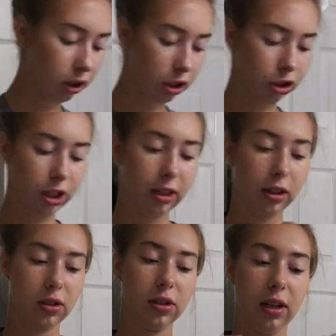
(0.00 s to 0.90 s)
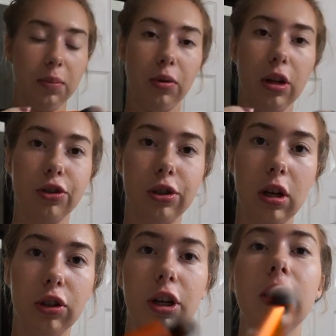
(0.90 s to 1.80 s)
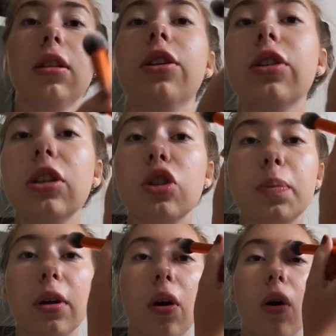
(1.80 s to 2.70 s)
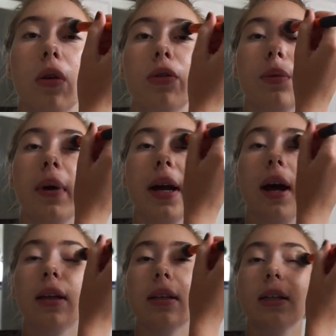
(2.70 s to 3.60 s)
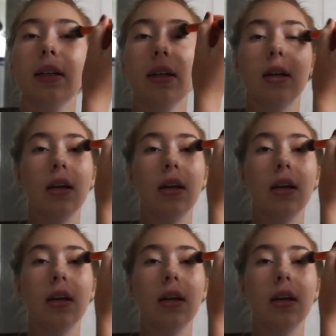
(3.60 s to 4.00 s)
I just take like the same bronzer color and I literally just put it all over my eyelid.